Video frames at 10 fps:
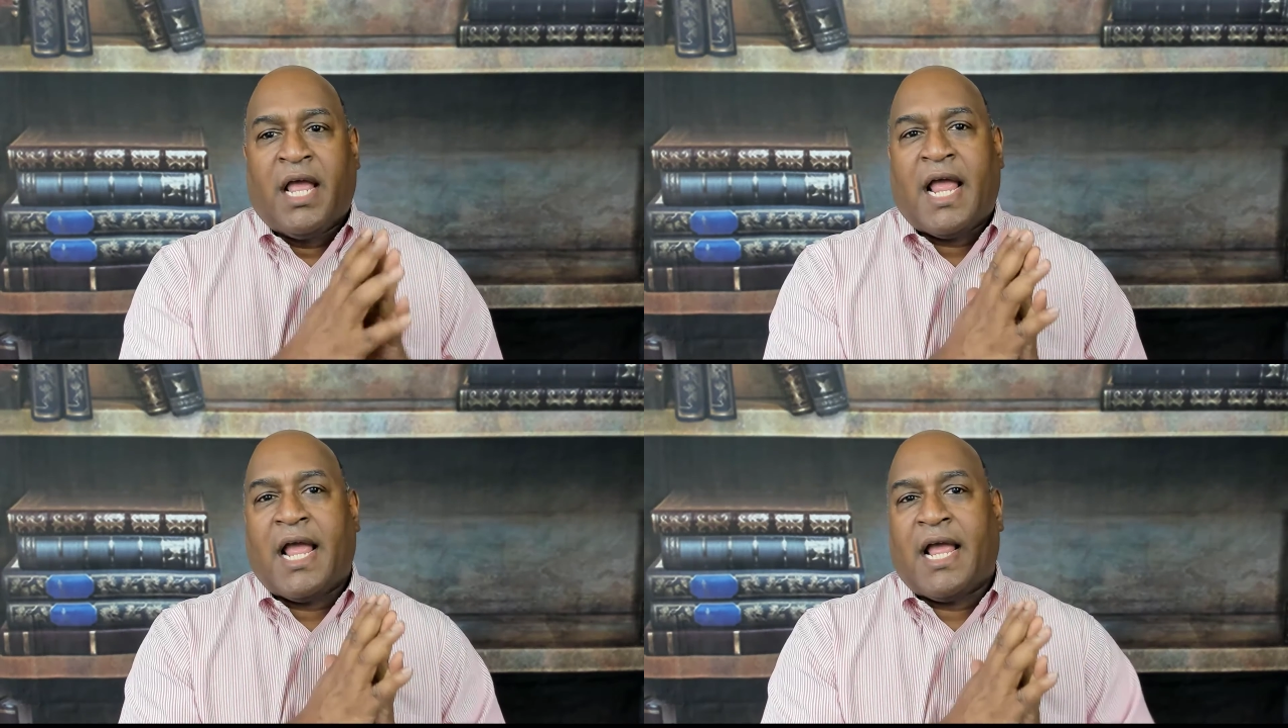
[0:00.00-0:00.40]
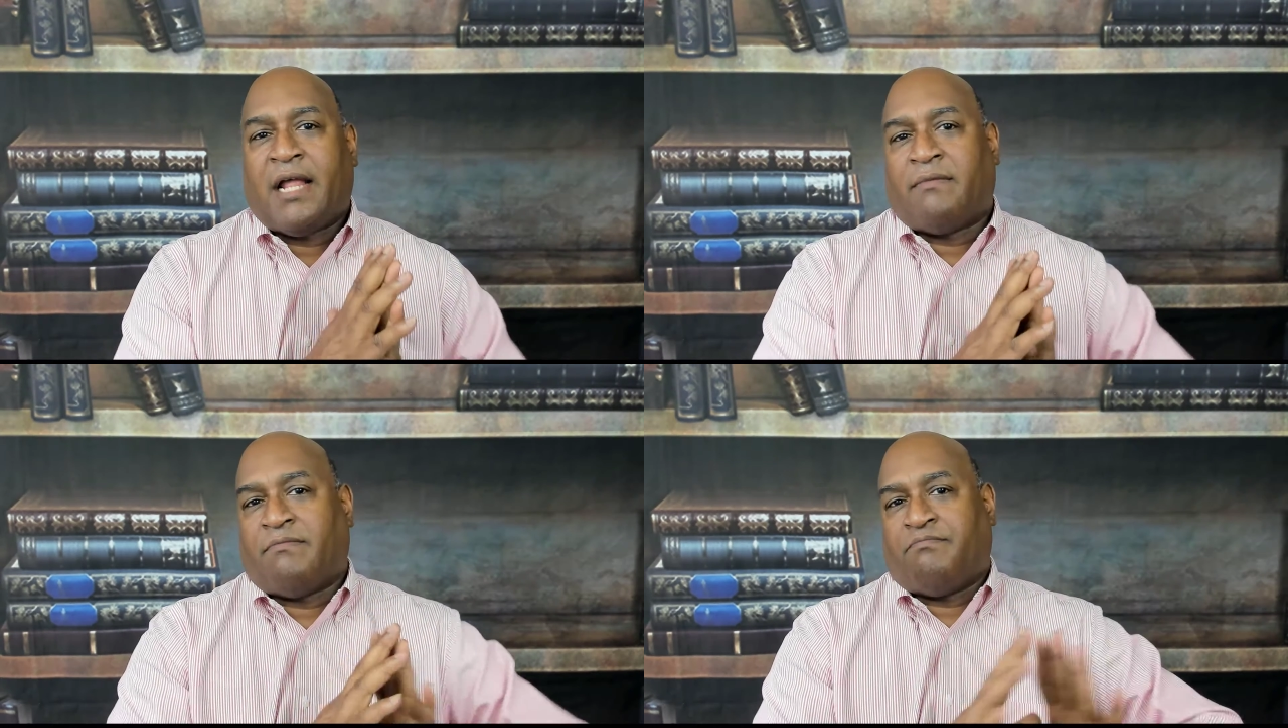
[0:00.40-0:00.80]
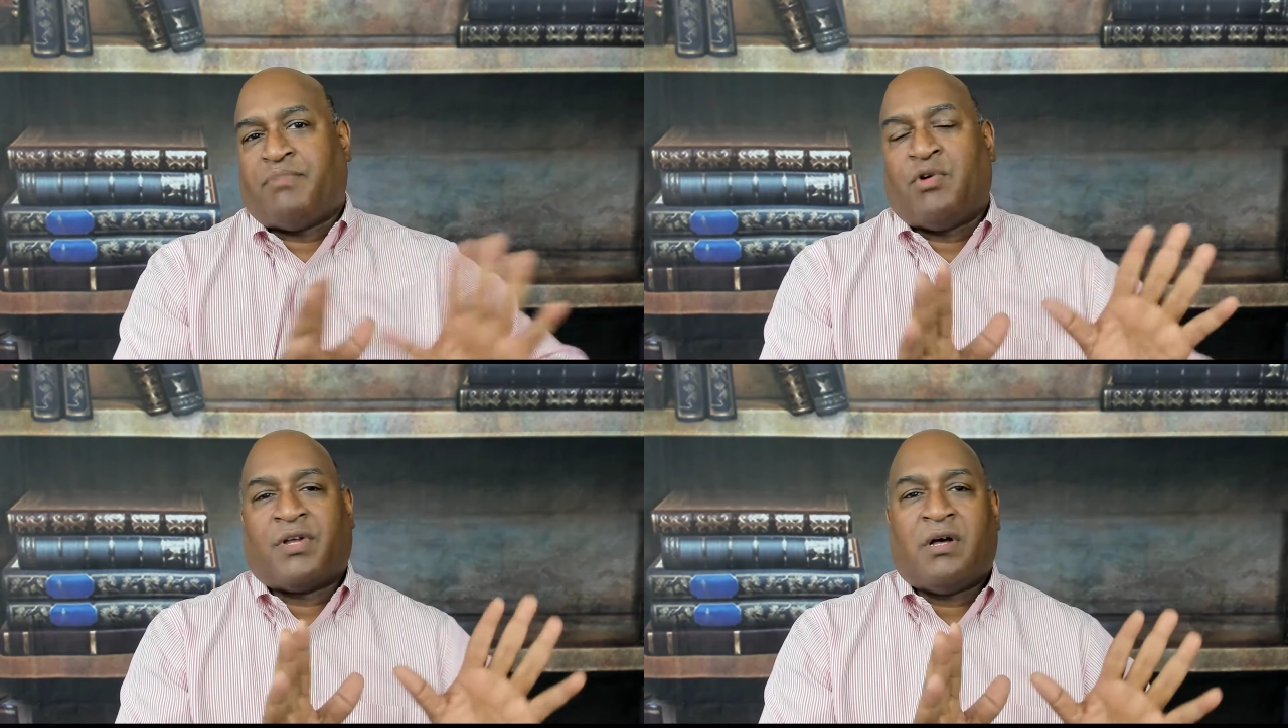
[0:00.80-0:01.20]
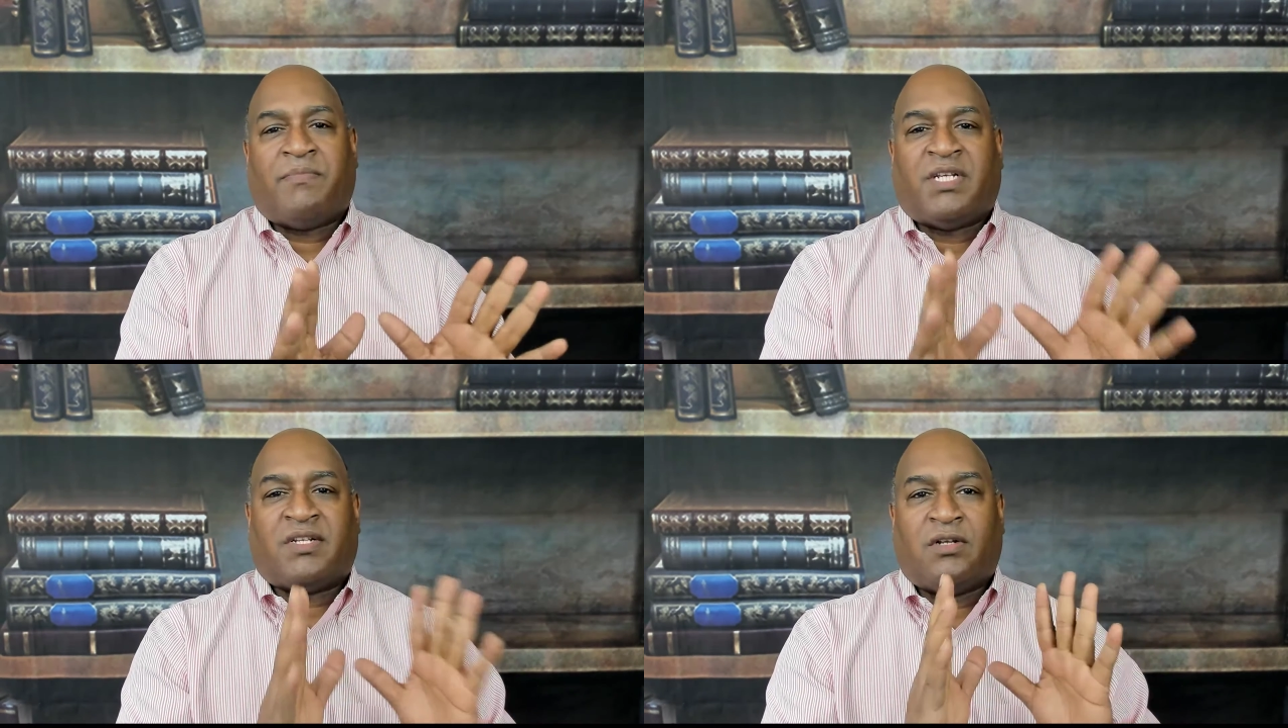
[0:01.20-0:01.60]
and both
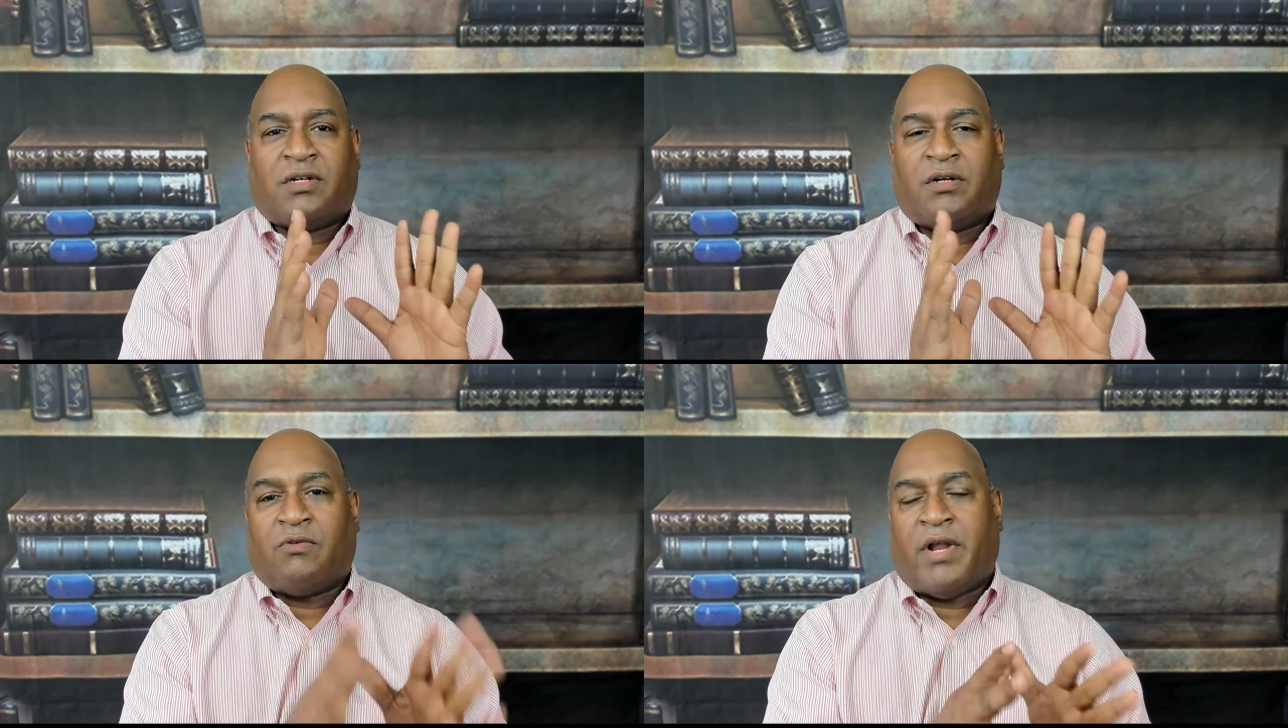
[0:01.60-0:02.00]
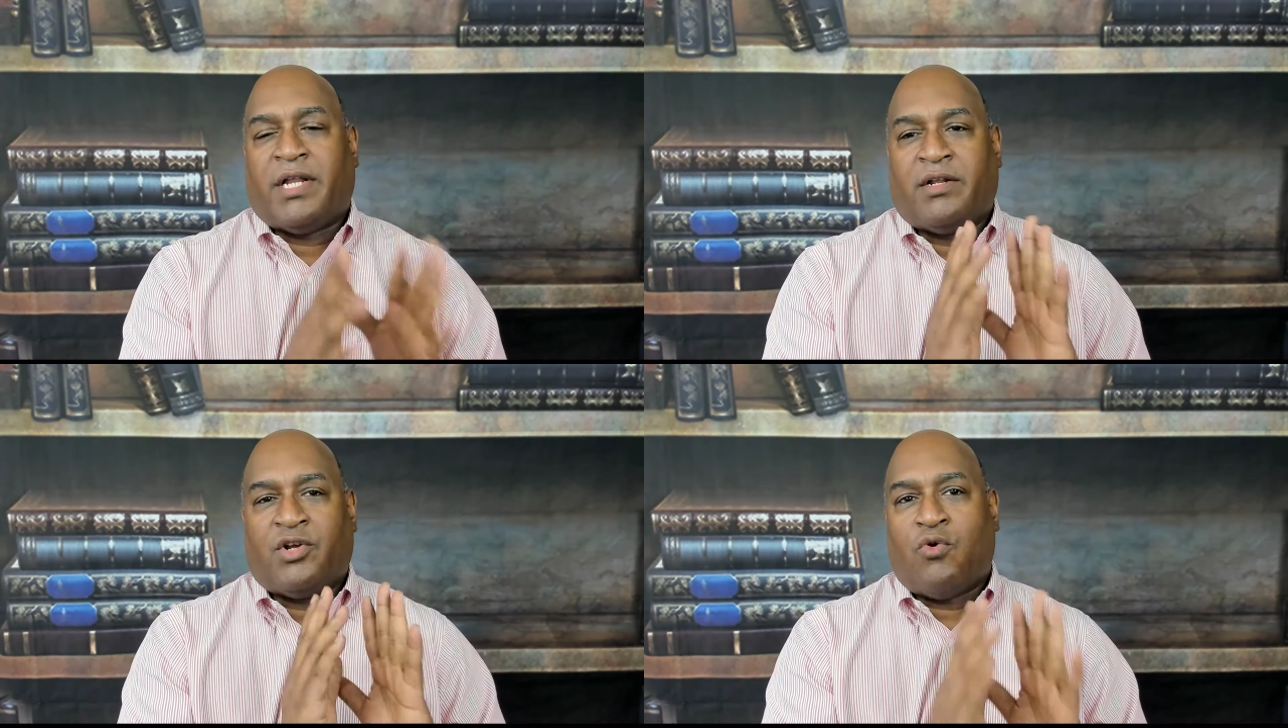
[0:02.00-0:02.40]
companies looked great